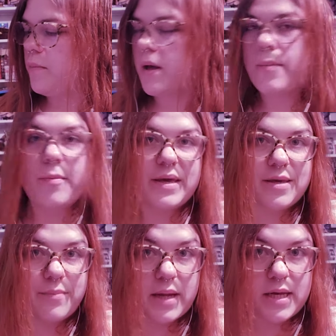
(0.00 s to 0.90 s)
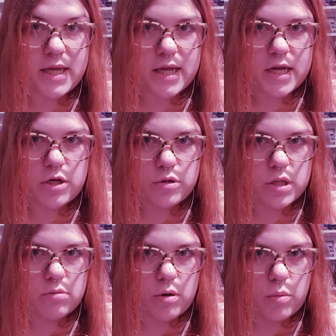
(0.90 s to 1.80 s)
about making money, and I knew that
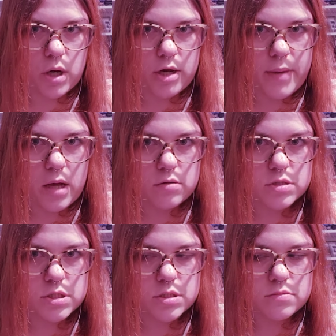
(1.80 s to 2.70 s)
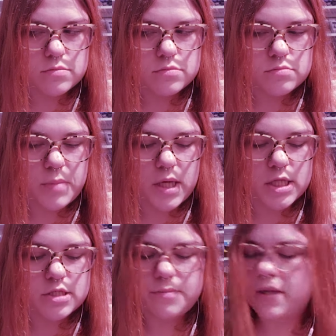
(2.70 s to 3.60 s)
you were worried about making
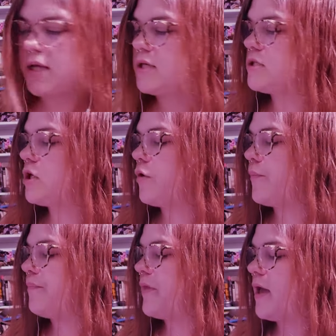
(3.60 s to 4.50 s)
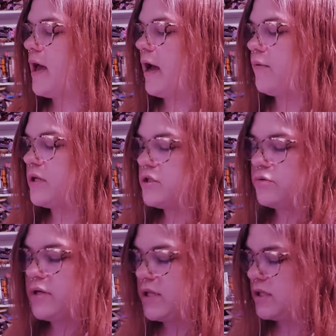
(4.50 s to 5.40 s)
some money, so I wanted to
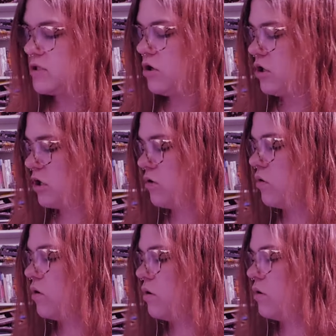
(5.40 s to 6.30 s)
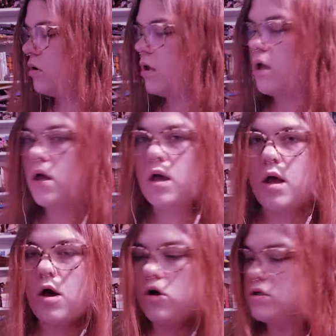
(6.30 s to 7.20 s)
read this article.
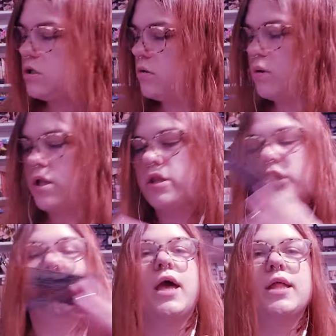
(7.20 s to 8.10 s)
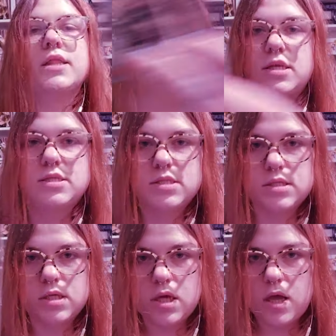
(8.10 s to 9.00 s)
Also, look at
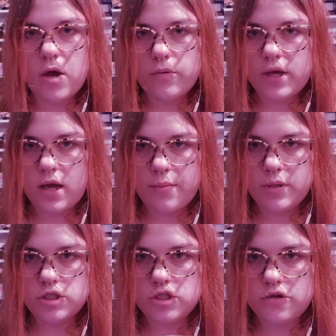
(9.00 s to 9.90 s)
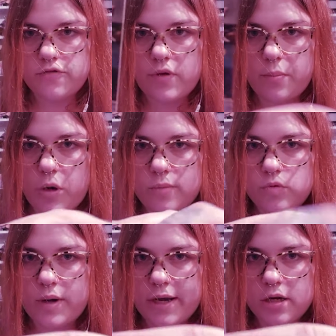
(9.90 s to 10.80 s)
this. We got a bunch of
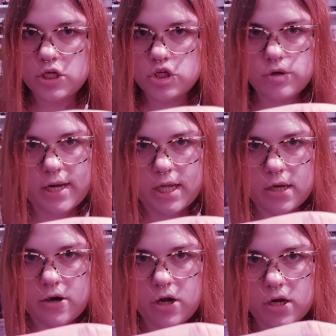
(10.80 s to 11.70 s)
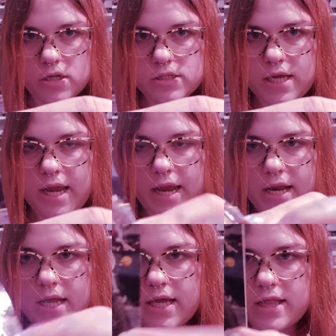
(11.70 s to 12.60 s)
barbed wire trading cards,
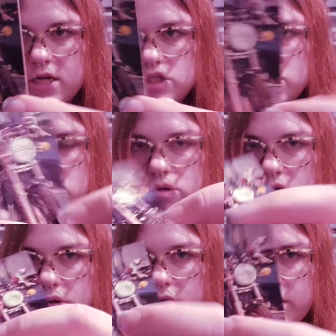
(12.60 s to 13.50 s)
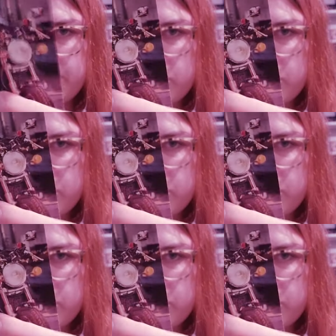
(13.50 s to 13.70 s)
and they're just so cute. They're like